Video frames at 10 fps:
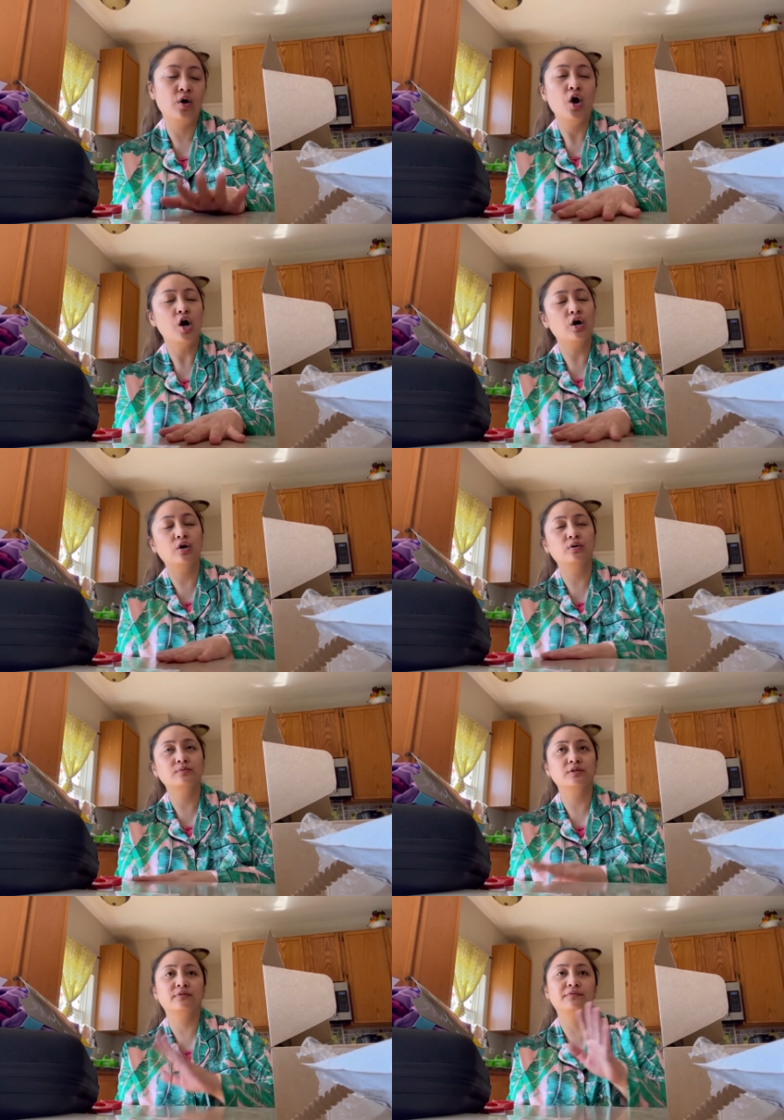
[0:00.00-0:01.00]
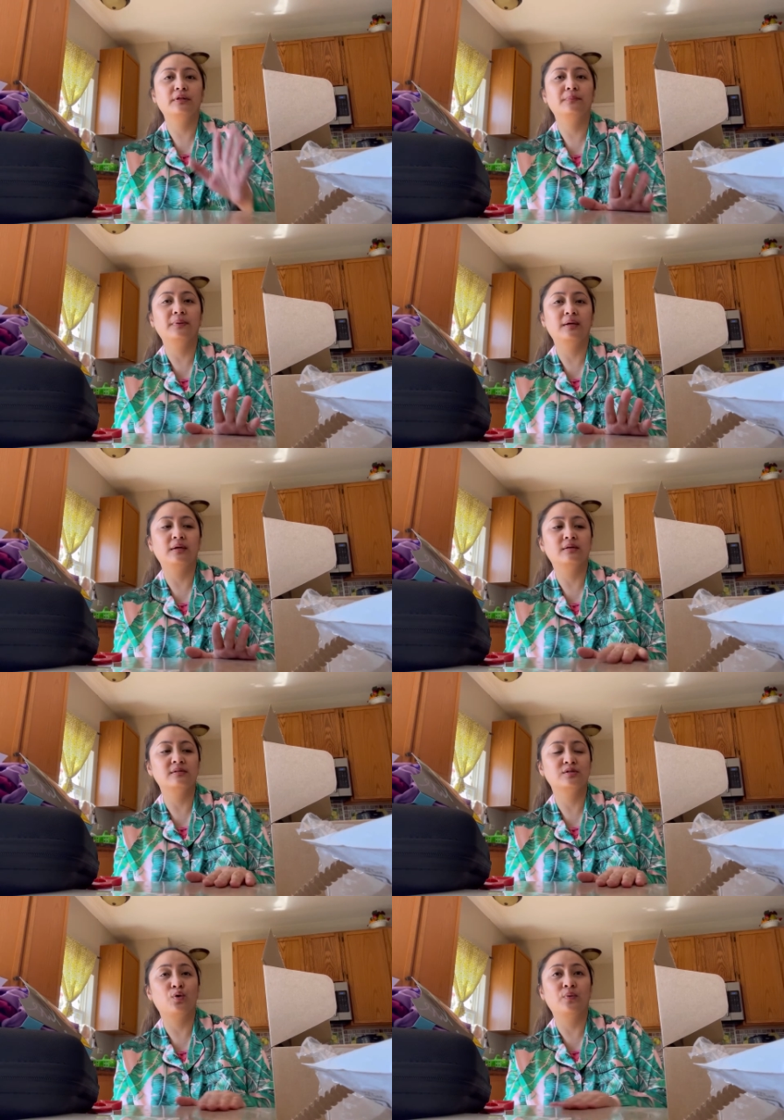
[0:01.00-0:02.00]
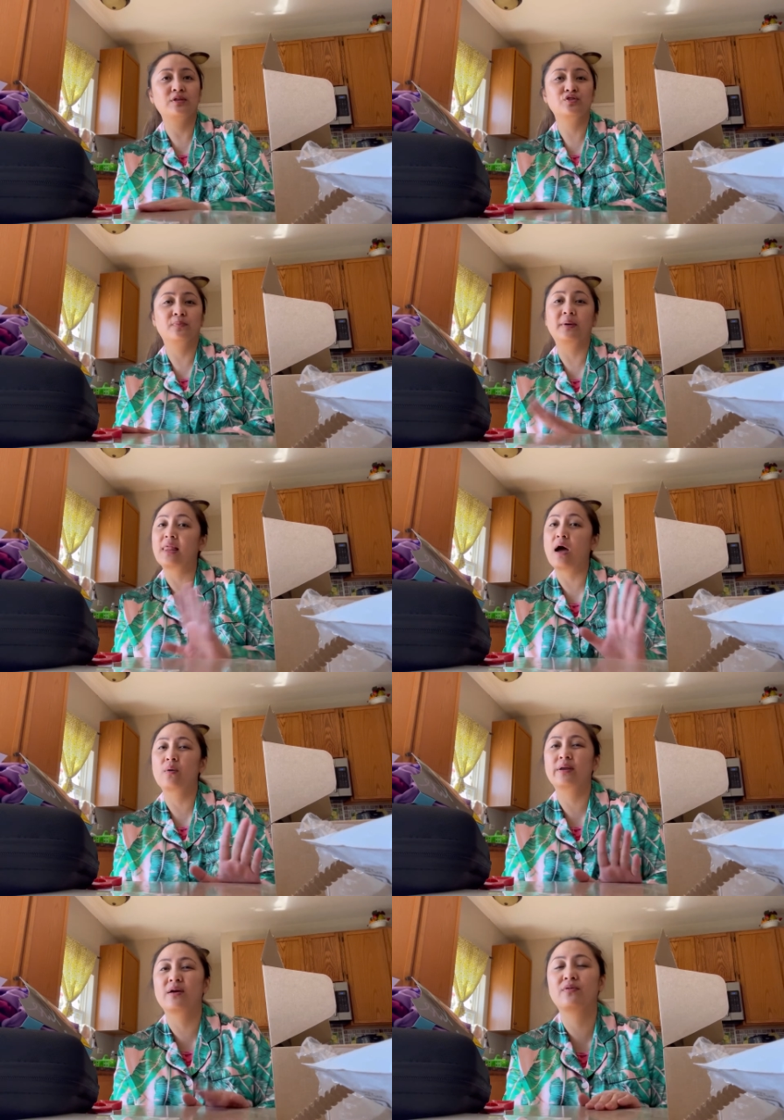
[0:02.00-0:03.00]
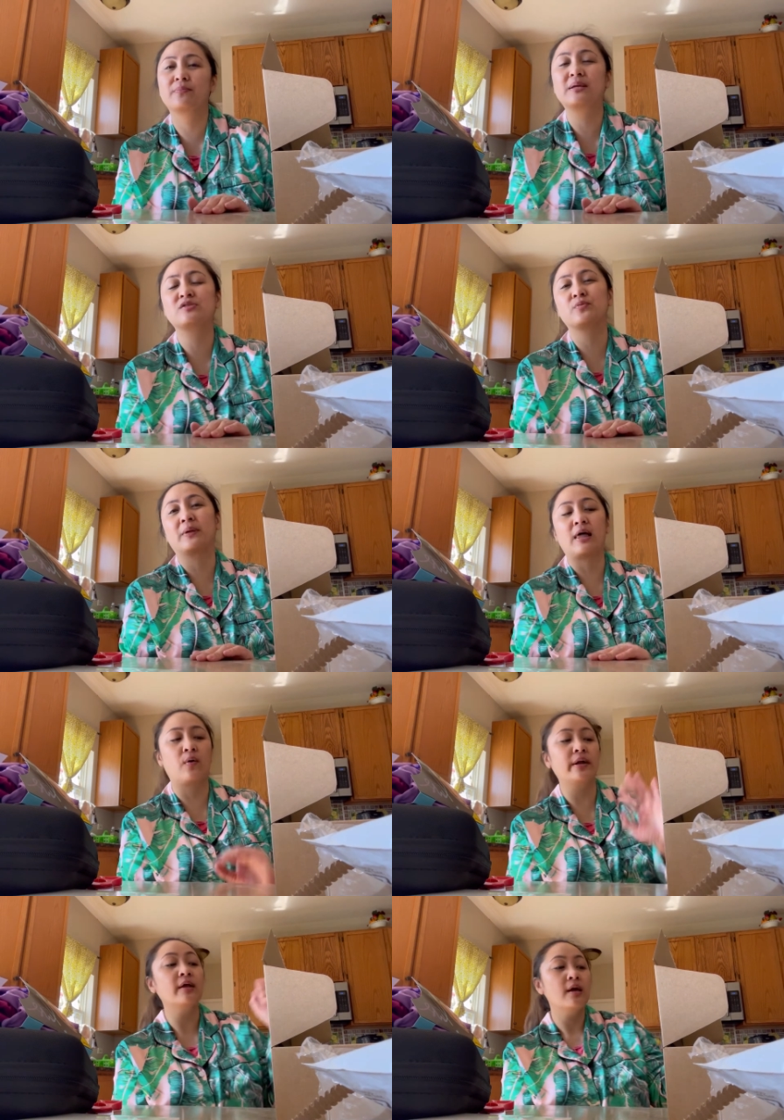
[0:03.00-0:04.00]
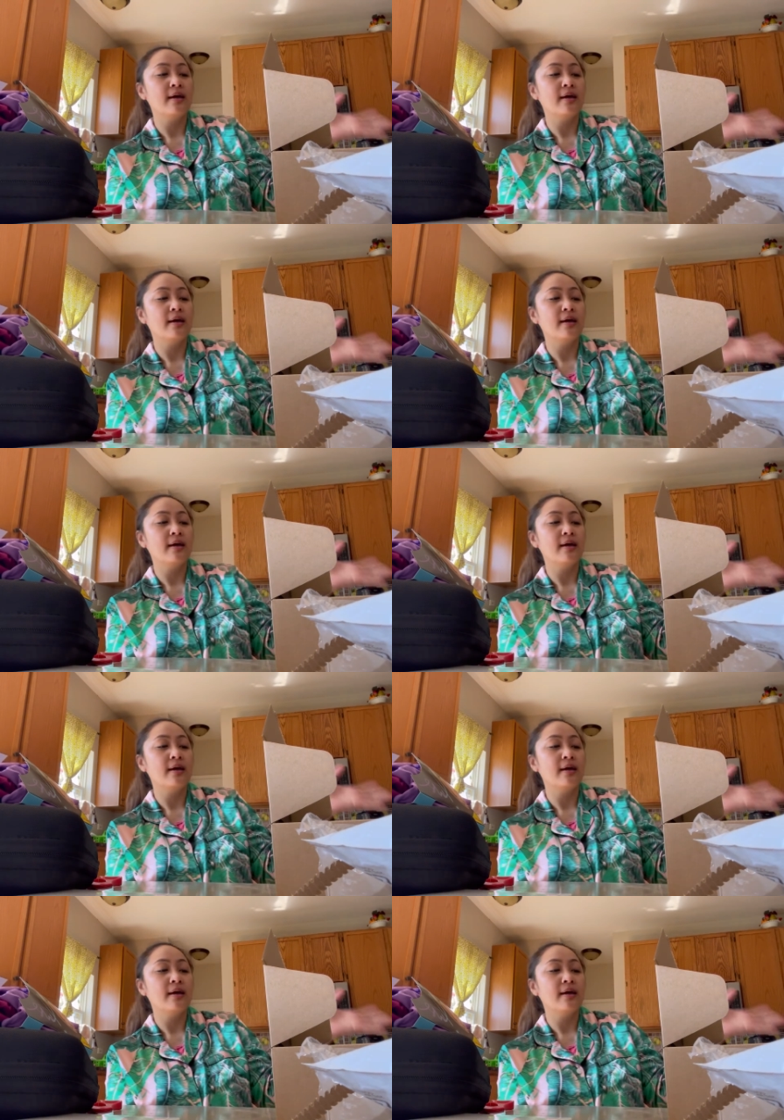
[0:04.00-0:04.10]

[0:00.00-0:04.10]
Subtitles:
home to the Philippines, going to Palawan, never been to Palawan.